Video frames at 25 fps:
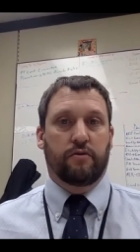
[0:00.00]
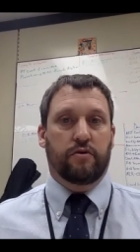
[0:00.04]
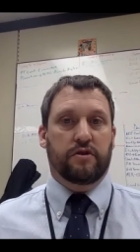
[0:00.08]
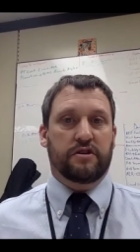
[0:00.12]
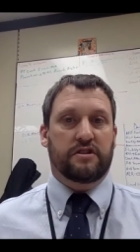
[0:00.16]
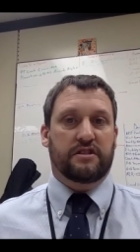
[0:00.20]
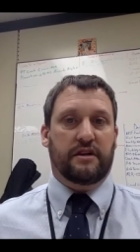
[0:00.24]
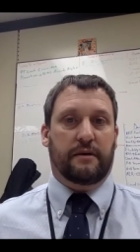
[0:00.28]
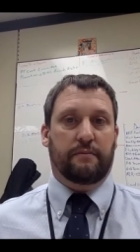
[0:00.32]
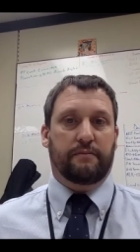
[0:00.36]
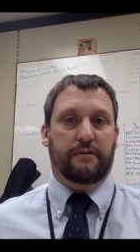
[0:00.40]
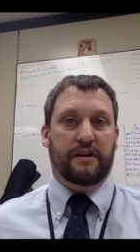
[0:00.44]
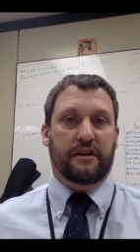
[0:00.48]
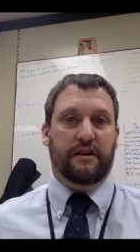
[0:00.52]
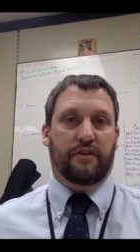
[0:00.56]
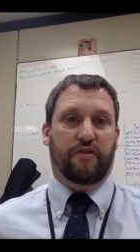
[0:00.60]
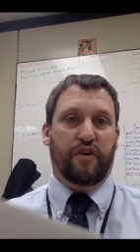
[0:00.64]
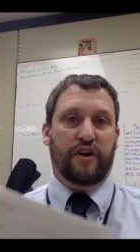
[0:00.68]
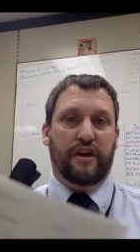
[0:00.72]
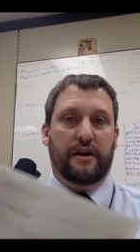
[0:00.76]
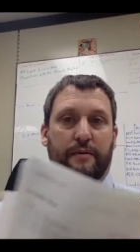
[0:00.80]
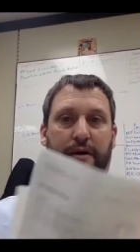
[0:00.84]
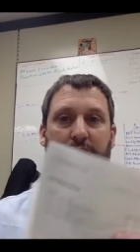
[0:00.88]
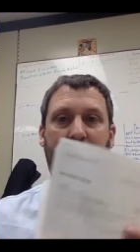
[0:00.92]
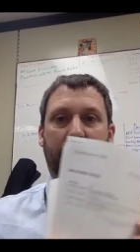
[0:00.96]
Was something to
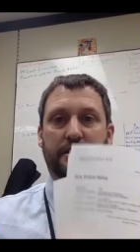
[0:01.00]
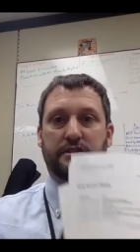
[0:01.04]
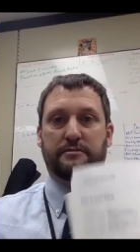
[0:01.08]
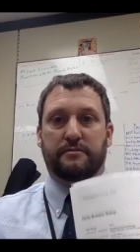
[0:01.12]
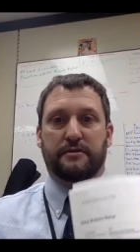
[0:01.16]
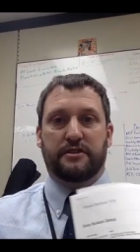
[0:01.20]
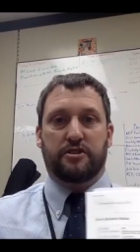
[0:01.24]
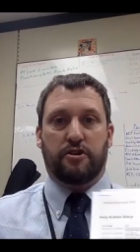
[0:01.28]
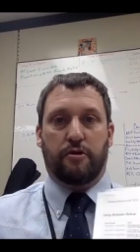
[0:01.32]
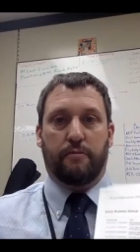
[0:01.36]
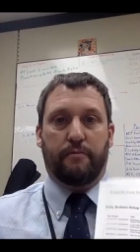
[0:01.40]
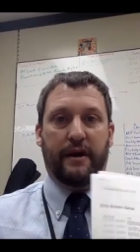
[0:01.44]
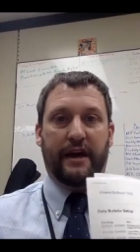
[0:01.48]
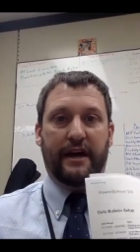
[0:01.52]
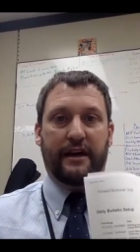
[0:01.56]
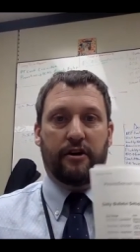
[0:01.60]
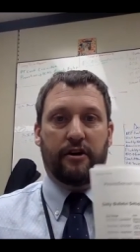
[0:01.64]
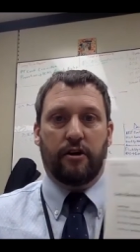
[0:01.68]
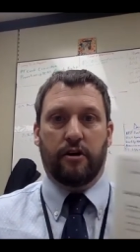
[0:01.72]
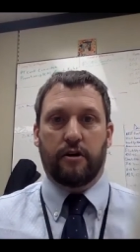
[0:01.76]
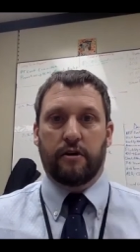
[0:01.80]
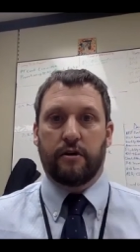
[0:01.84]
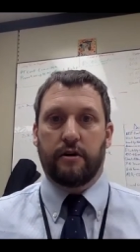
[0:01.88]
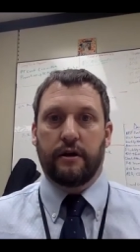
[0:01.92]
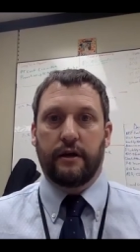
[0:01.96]
think about. It's Mr.
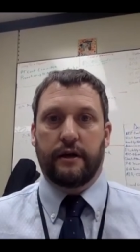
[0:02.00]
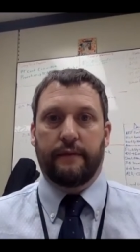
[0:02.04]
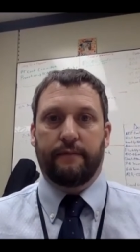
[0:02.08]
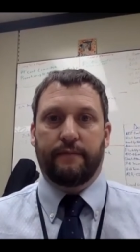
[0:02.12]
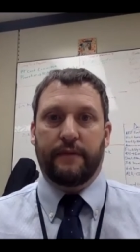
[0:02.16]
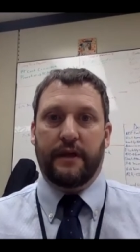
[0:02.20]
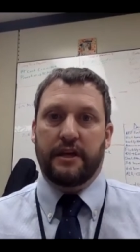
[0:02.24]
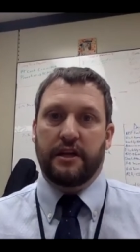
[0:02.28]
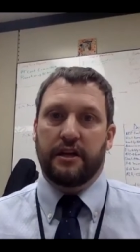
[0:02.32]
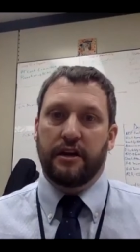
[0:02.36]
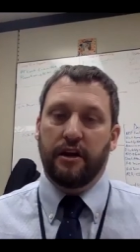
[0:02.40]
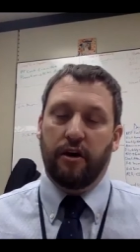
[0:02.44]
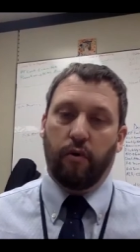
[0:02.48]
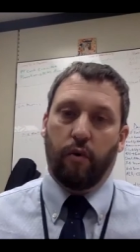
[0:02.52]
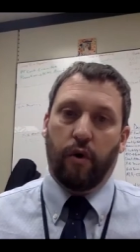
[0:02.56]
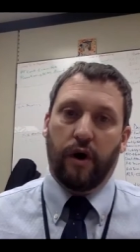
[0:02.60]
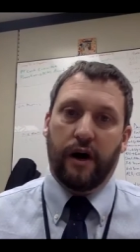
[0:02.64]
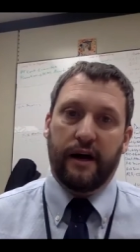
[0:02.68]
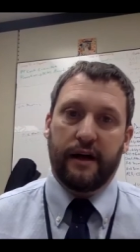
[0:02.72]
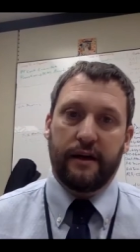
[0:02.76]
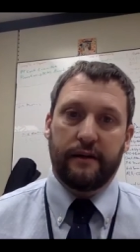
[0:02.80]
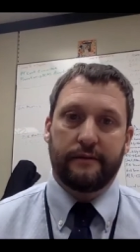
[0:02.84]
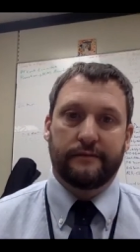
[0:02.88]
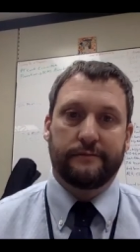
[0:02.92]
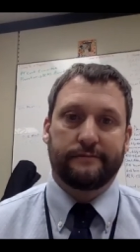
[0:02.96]
Bangert. And you know
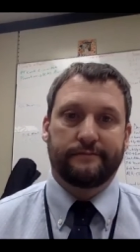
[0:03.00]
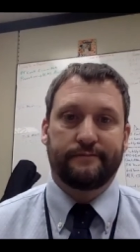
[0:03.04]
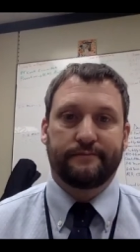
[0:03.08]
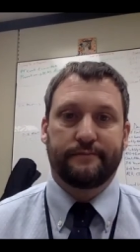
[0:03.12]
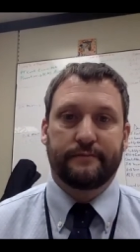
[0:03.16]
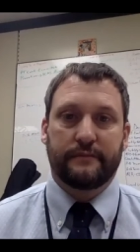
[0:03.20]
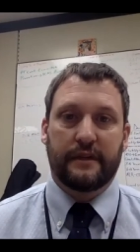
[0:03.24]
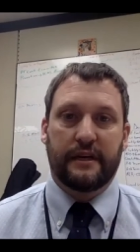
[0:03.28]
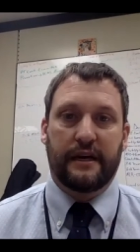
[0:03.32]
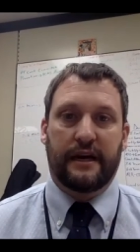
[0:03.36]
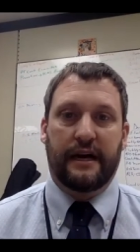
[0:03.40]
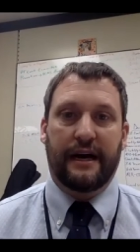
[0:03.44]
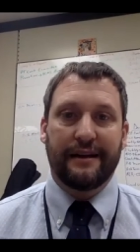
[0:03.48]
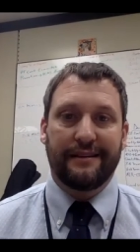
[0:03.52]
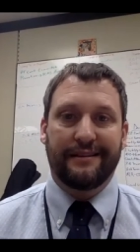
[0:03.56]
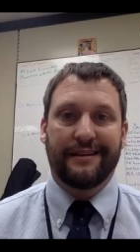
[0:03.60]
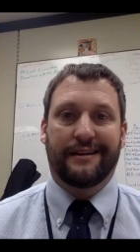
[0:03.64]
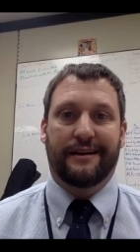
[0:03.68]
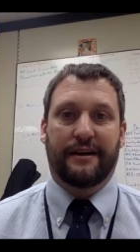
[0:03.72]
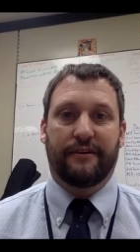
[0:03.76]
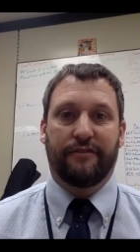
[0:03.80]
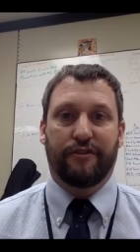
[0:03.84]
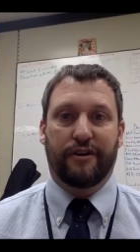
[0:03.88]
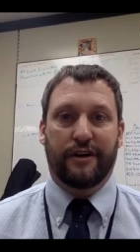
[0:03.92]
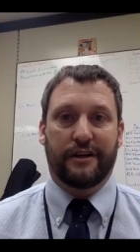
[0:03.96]
what? I
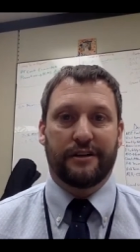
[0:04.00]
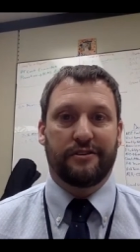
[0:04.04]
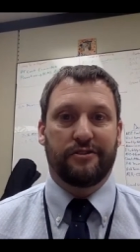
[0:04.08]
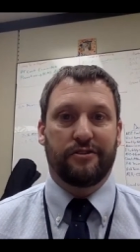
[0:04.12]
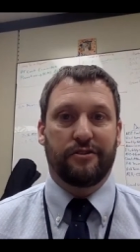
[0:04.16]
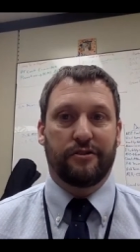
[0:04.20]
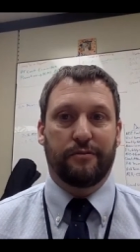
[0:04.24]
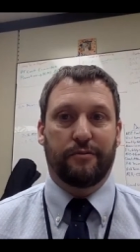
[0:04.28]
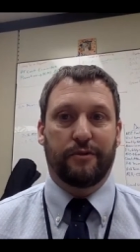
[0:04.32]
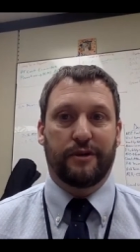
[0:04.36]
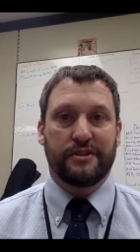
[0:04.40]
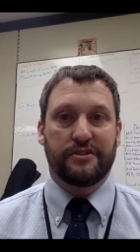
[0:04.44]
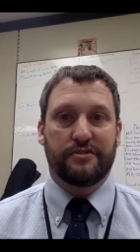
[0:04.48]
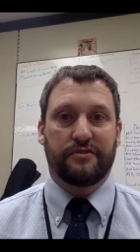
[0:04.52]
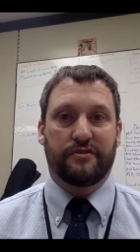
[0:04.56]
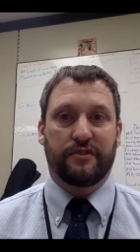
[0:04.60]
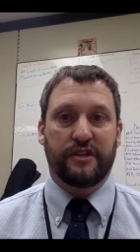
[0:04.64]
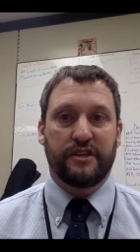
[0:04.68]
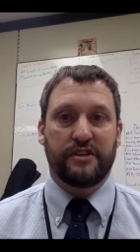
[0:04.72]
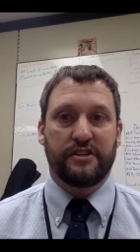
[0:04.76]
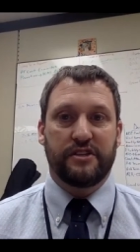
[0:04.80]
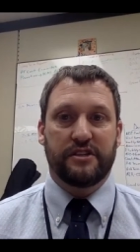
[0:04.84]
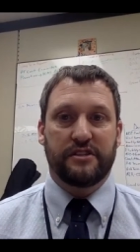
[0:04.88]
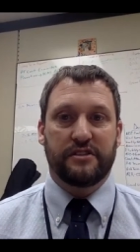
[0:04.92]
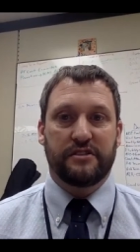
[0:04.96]
think I forgot to do the Pledge of
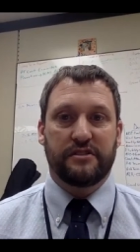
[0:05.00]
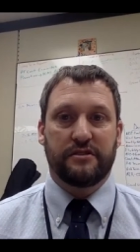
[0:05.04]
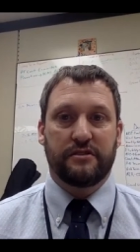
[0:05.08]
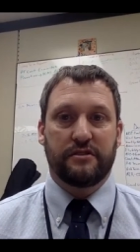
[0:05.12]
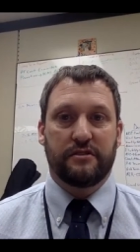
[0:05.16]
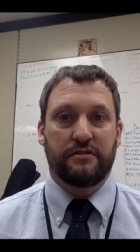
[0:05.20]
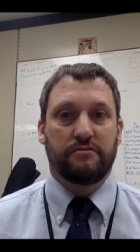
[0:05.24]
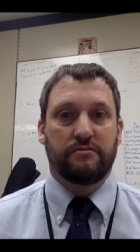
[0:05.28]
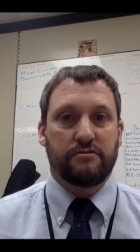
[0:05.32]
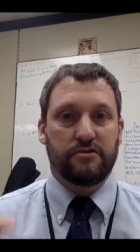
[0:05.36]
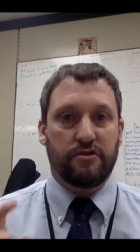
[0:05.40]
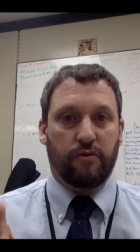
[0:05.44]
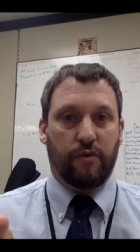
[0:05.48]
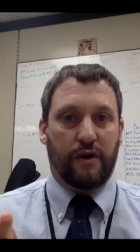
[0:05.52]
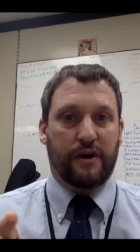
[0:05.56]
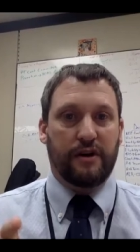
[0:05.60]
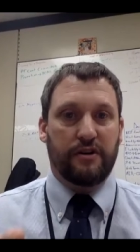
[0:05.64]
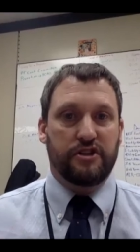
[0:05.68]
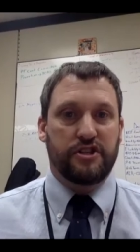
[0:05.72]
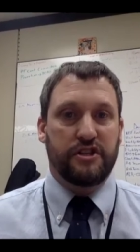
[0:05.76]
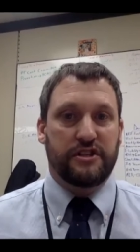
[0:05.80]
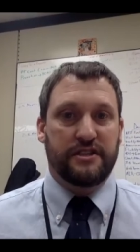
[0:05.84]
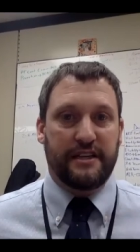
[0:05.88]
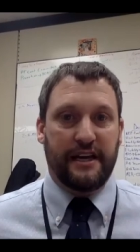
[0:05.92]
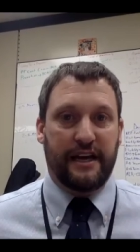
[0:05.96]
Allegiance. So why
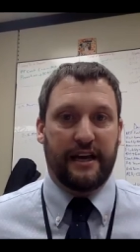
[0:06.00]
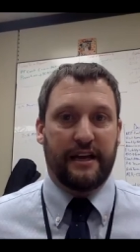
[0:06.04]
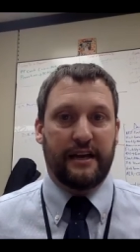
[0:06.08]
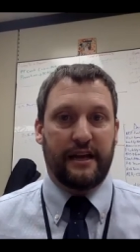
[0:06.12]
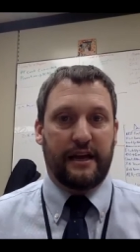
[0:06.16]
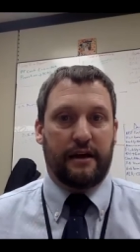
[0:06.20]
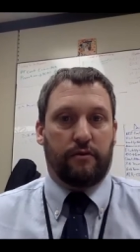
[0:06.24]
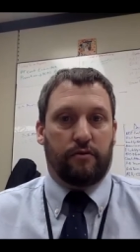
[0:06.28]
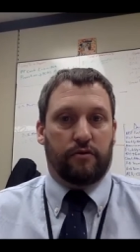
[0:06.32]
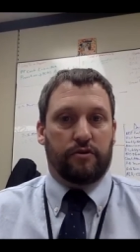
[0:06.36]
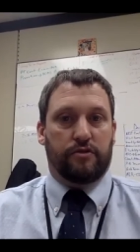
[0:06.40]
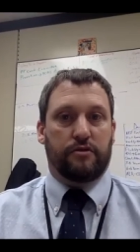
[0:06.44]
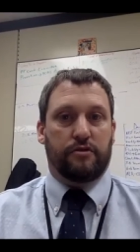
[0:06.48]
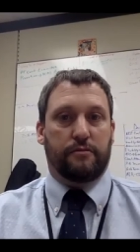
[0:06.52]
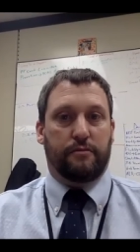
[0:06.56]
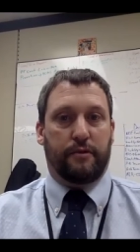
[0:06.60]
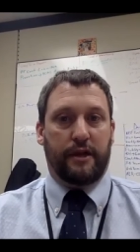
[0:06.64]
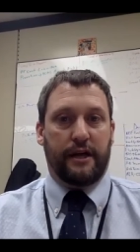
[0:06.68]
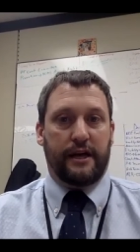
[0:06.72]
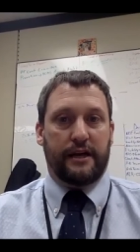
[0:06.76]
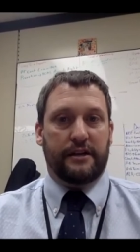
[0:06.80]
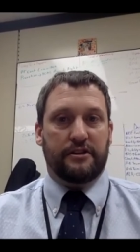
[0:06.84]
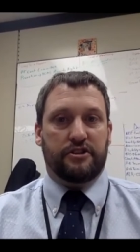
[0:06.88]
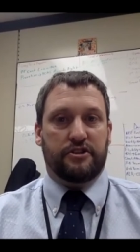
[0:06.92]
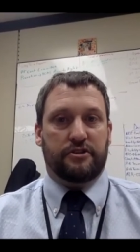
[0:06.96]
don't you stand now? We'll do the
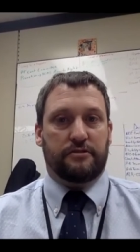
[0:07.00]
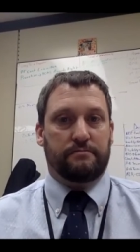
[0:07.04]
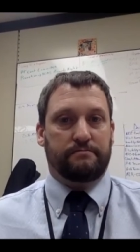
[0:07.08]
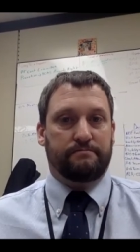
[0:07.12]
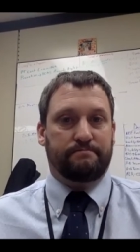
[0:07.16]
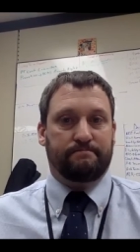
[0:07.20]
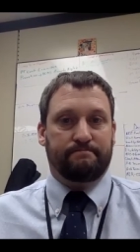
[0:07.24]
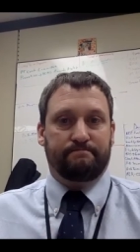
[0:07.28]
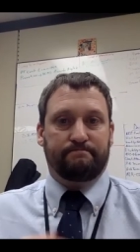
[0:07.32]
pledge.